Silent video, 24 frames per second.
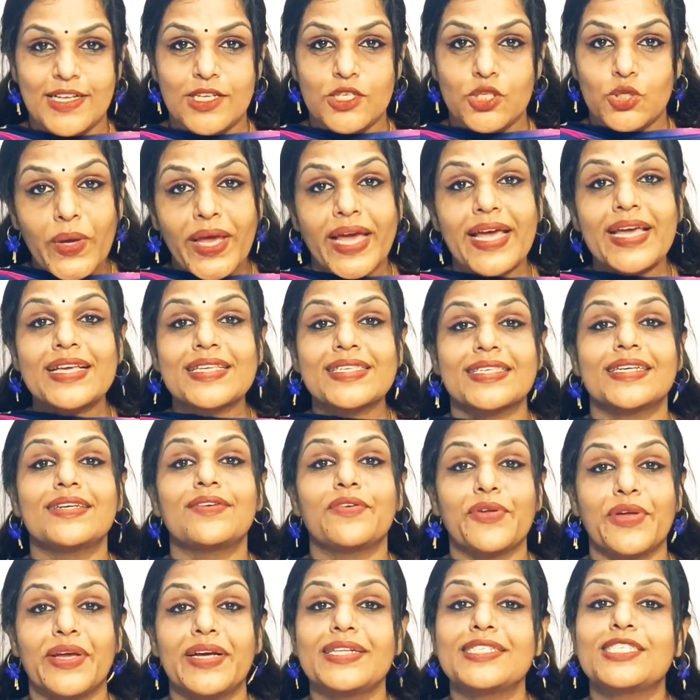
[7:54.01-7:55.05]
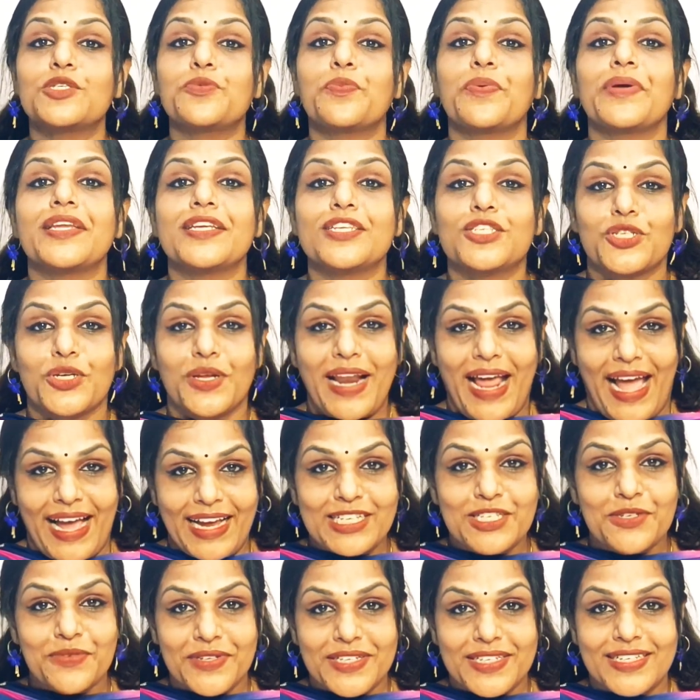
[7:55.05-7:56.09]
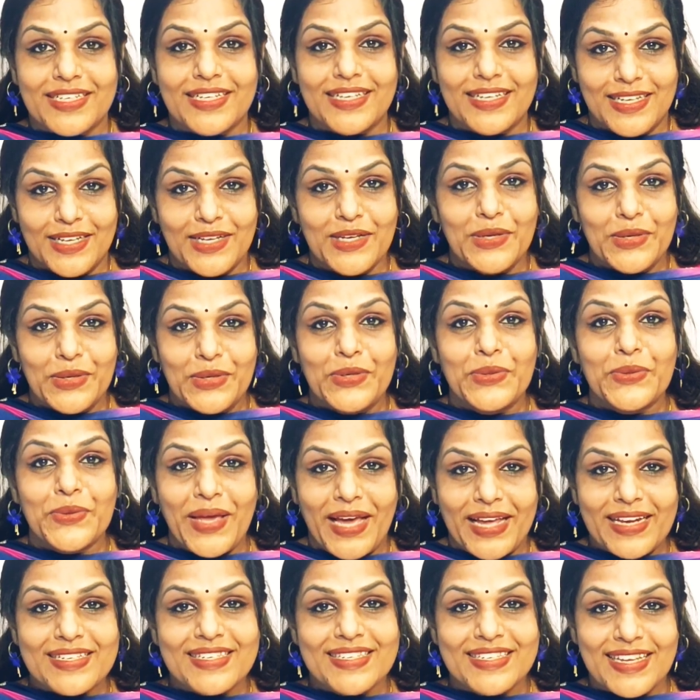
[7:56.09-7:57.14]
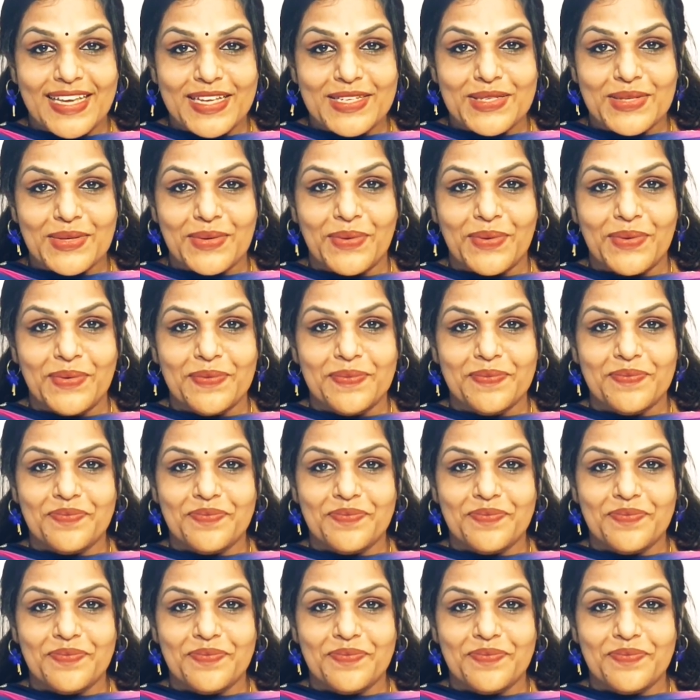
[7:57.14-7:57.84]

Cooking is a real spiritual activity, you can say so.